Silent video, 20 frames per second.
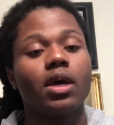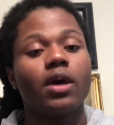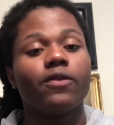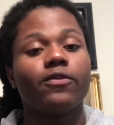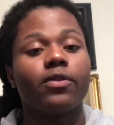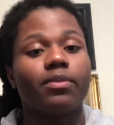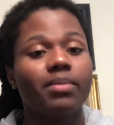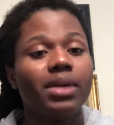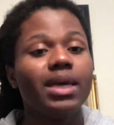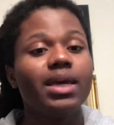
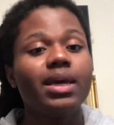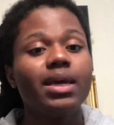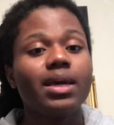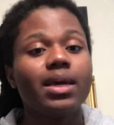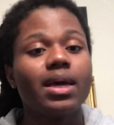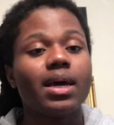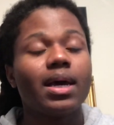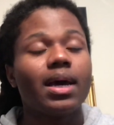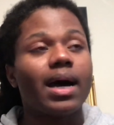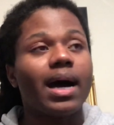For
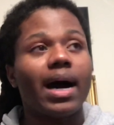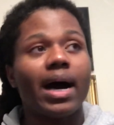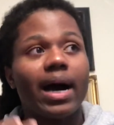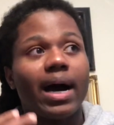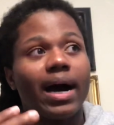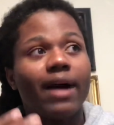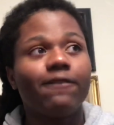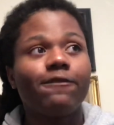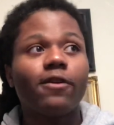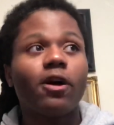me,
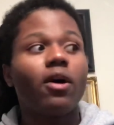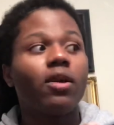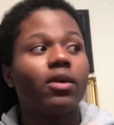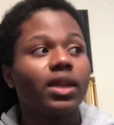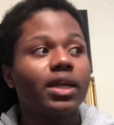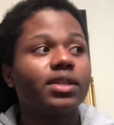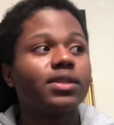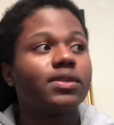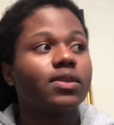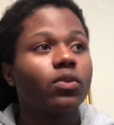I
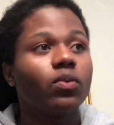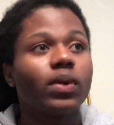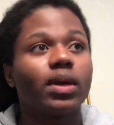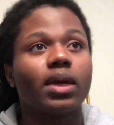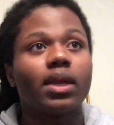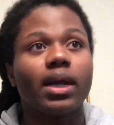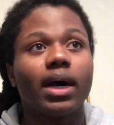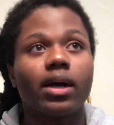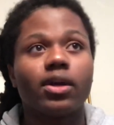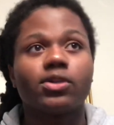fall into what
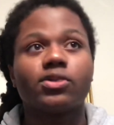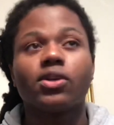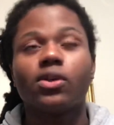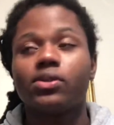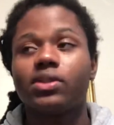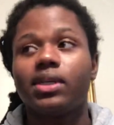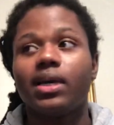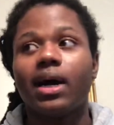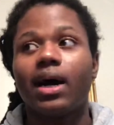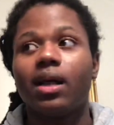a lot of
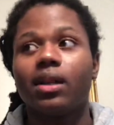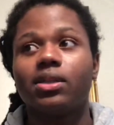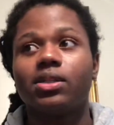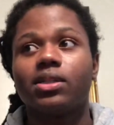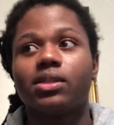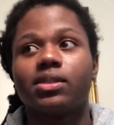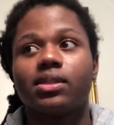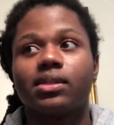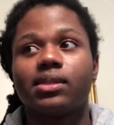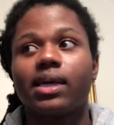
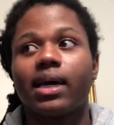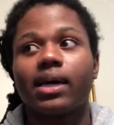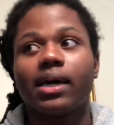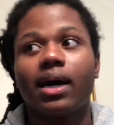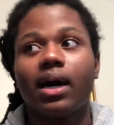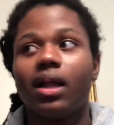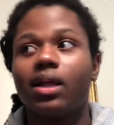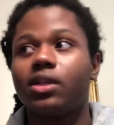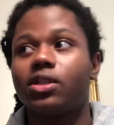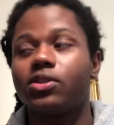sociologists and
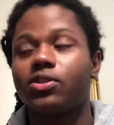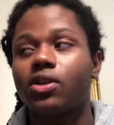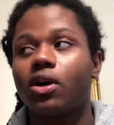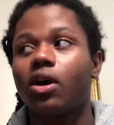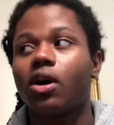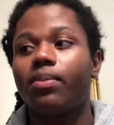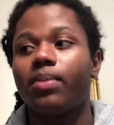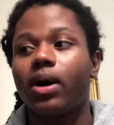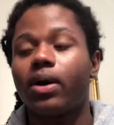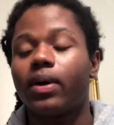psychologists
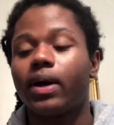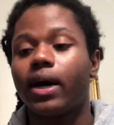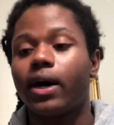talk about,